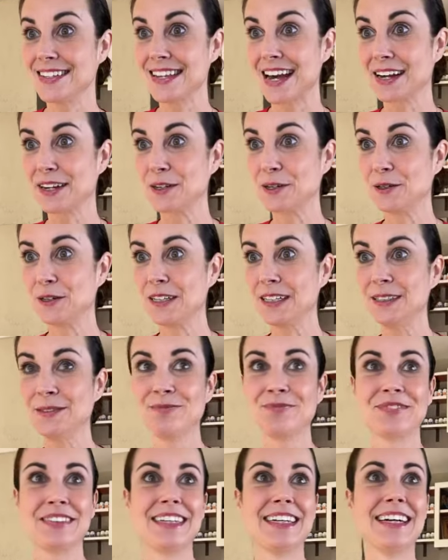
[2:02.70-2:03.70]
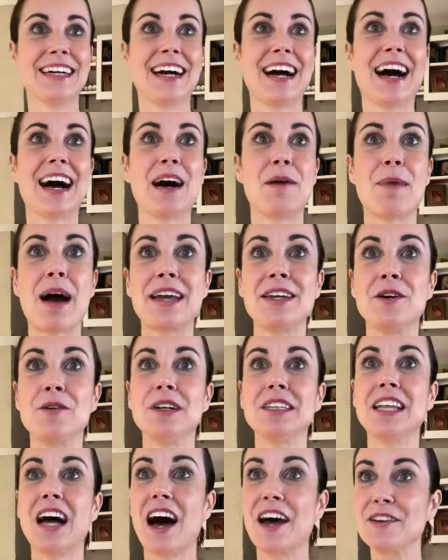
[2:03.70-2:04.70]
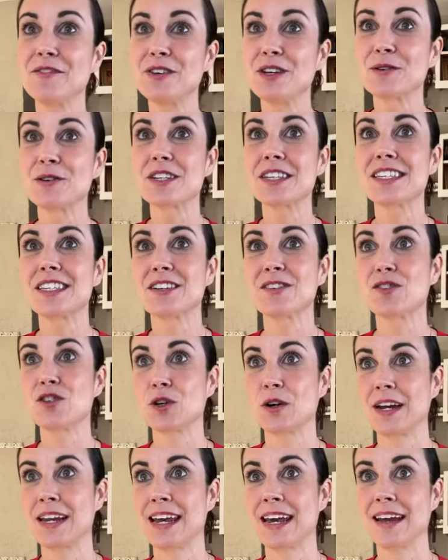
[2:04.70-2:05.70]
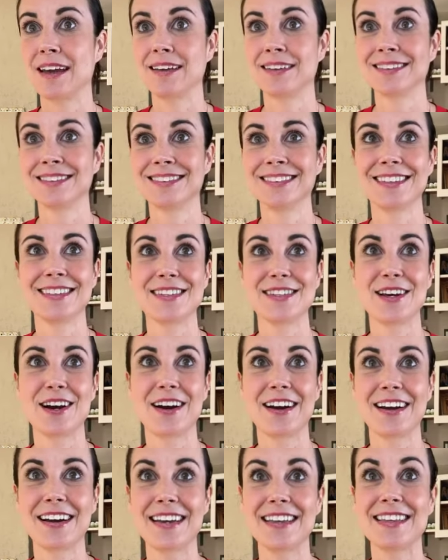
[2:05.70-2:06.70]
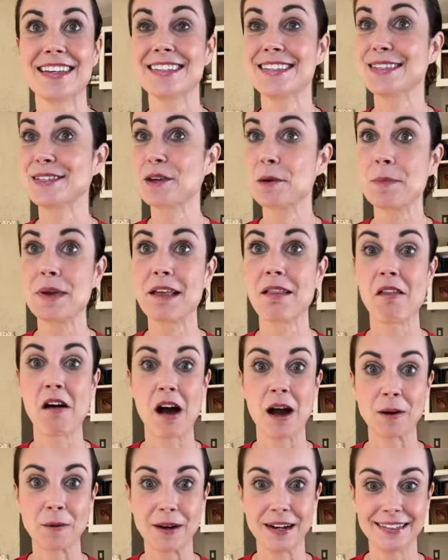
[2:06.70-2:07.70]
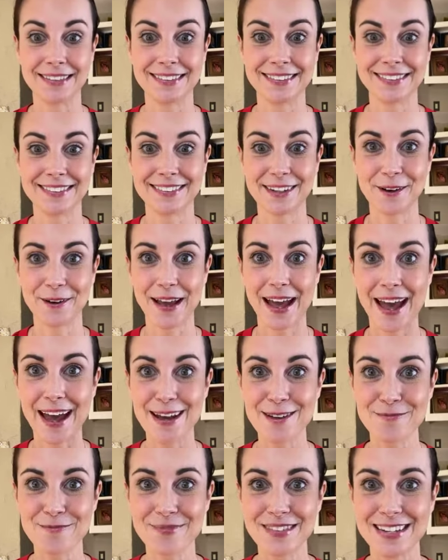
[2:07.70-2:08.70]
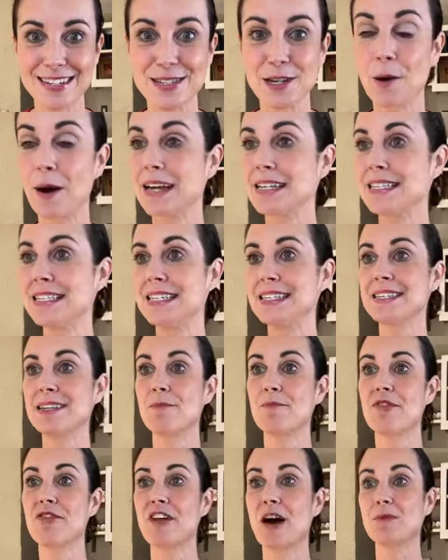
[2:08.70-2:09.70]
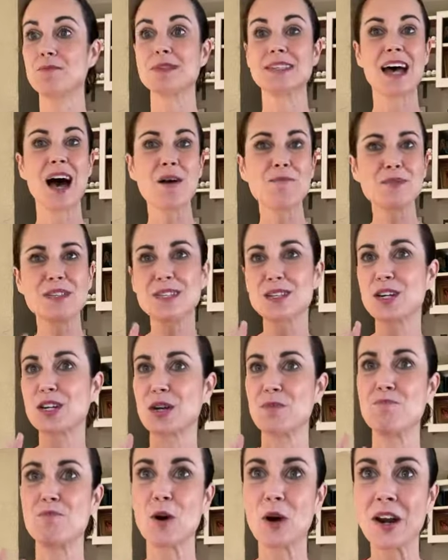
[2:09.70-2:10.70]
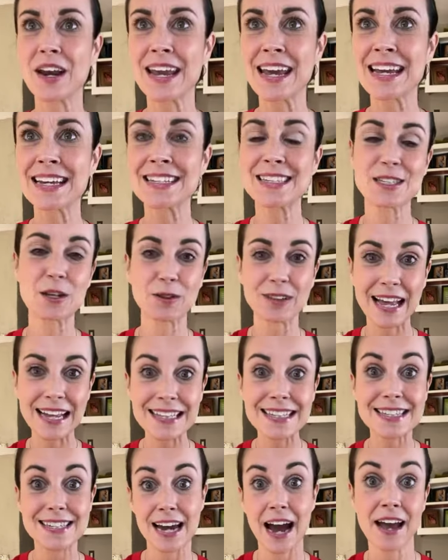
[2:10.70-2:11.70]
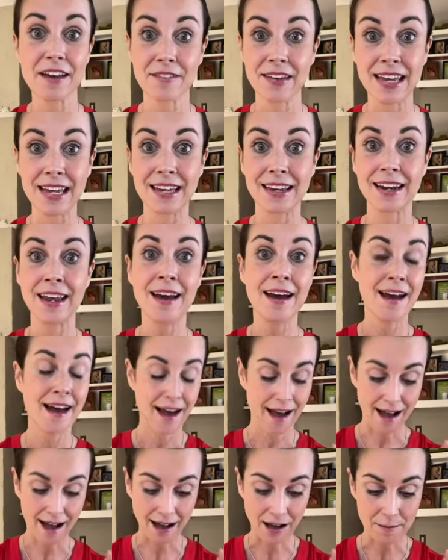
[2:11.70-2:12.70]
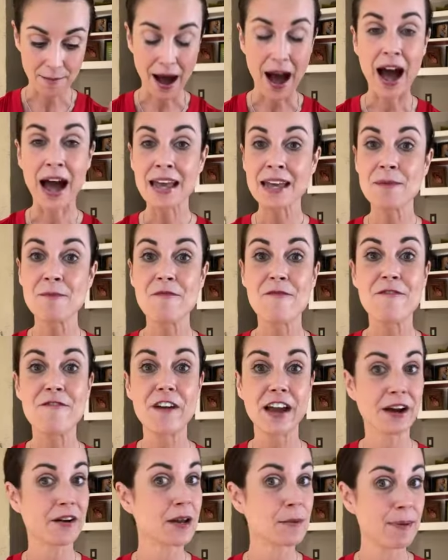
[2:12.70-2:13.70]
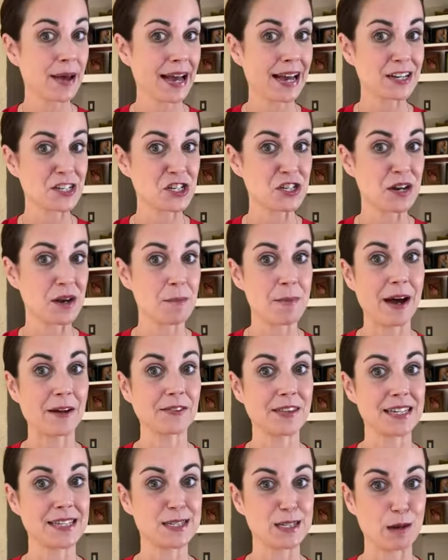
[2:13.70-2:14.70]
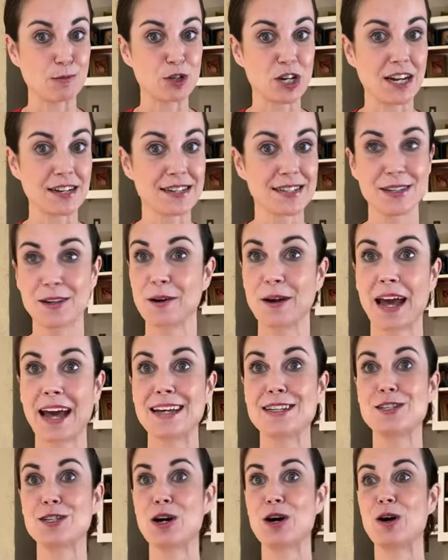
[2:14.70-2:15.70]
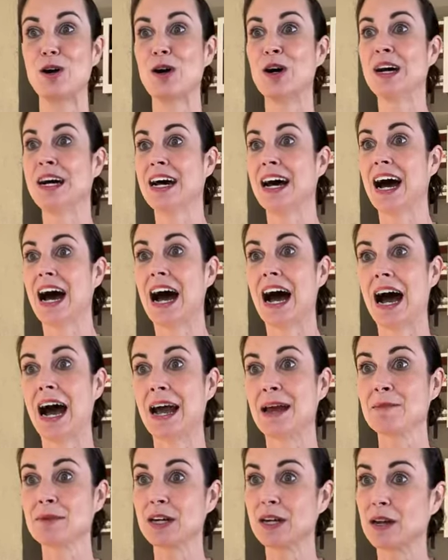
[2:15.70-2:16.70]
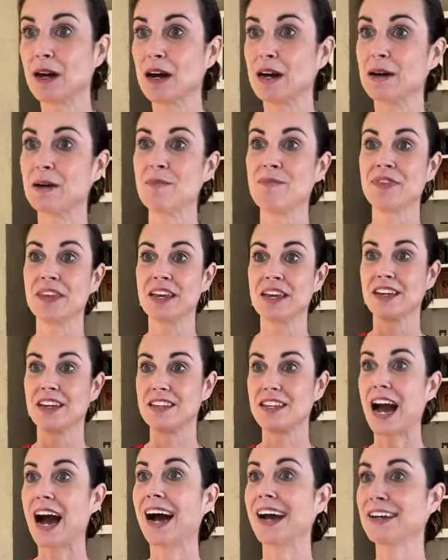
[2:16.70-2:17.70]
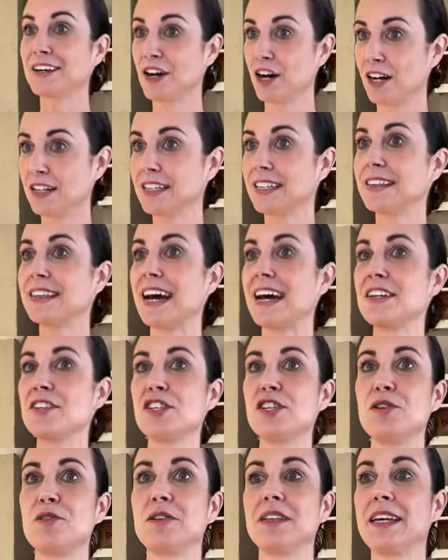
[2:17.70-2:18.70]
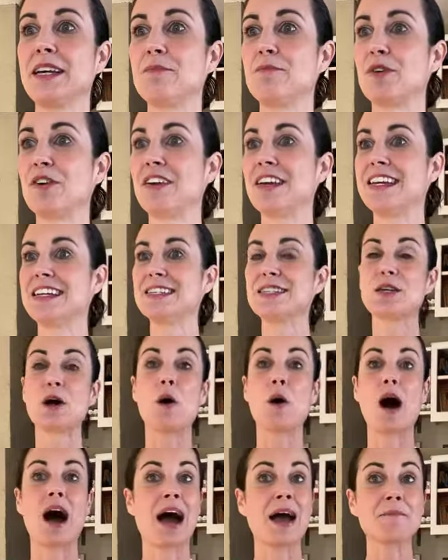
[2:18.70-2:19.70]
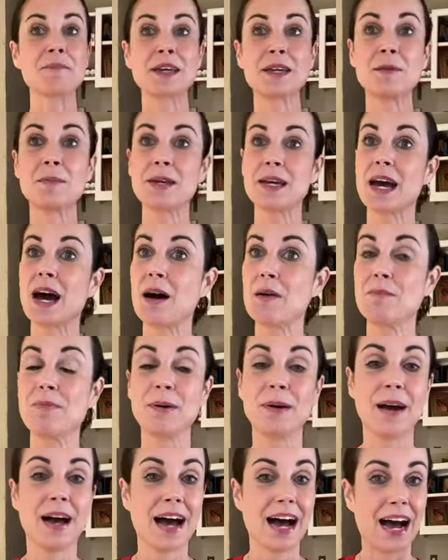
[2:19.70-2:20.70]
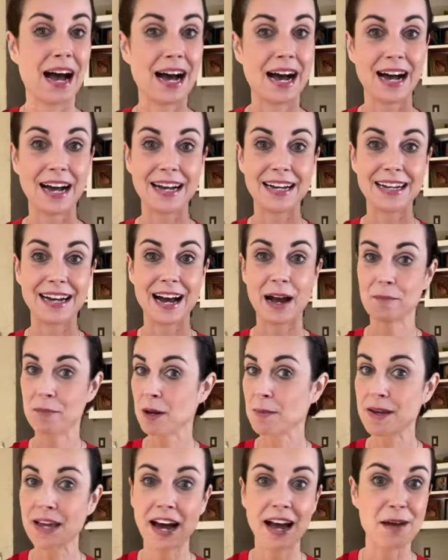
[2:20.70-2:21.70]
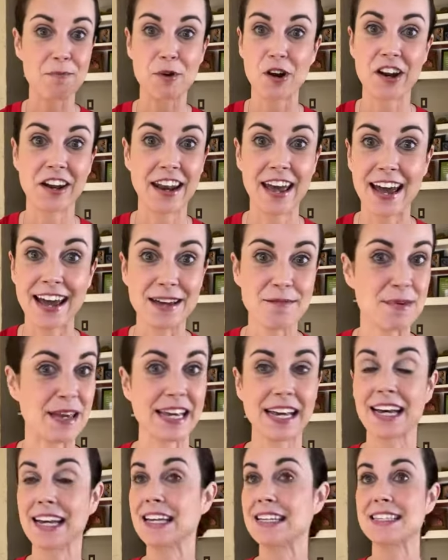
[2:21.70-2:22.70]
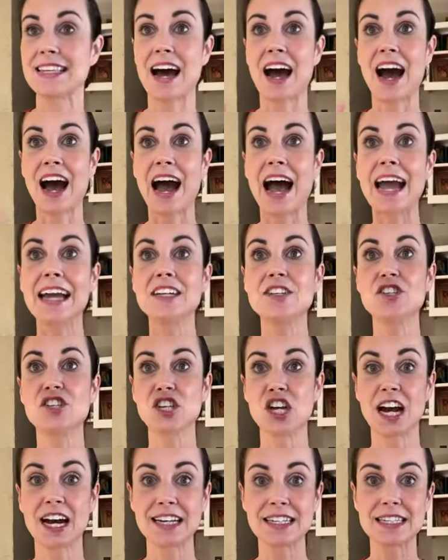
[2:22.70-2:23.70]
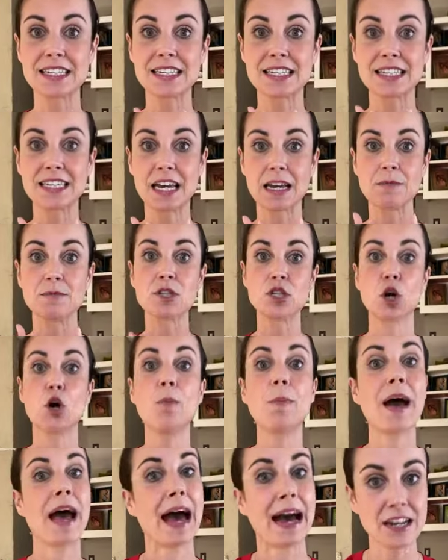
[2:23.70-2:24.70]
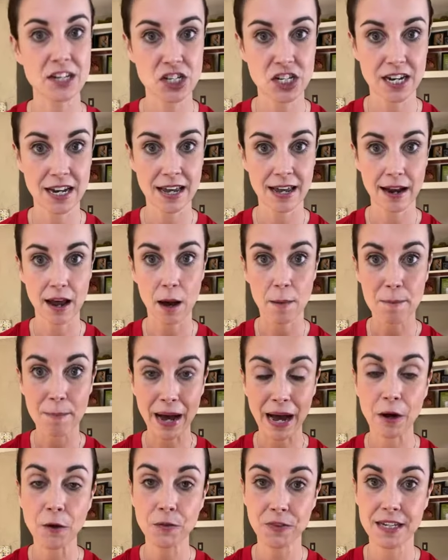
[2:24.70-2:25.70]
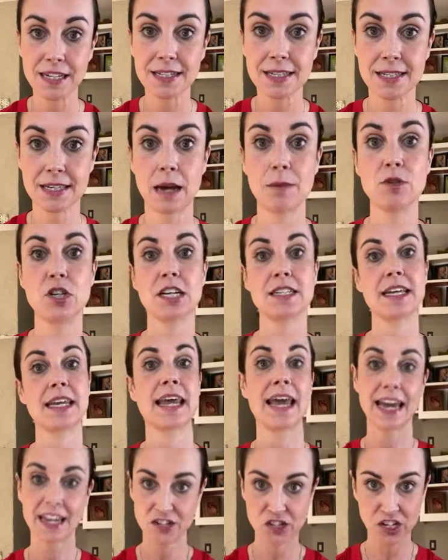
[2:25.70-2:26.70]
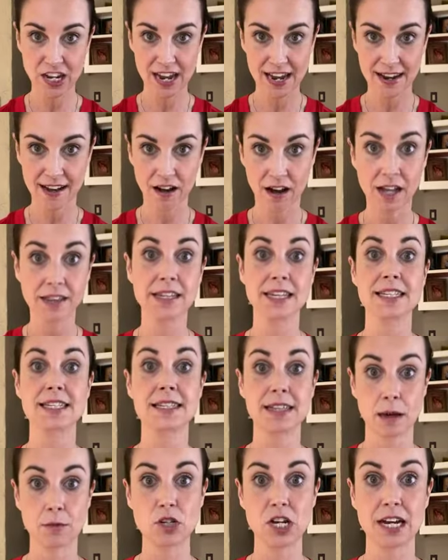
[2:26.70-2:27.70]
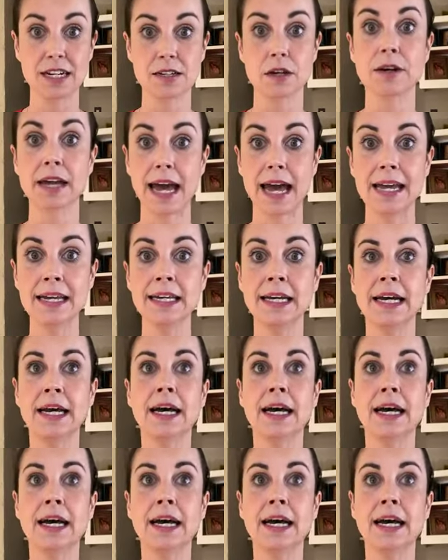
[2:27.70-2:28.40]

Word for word: that cool? Um, I know a lot of you are still joining. Sorry, this is gonna be a long one, okay? So I see some thumbs up, so good morning. So let's dive in. Um, I am very passionate about this subject, okay? So I'm gonna, I call it that too, Lynn Marie. So I'm gonna be up uh, I'm going to be hyper today because I just am so passionate about this subject and educating on this subject. Okay,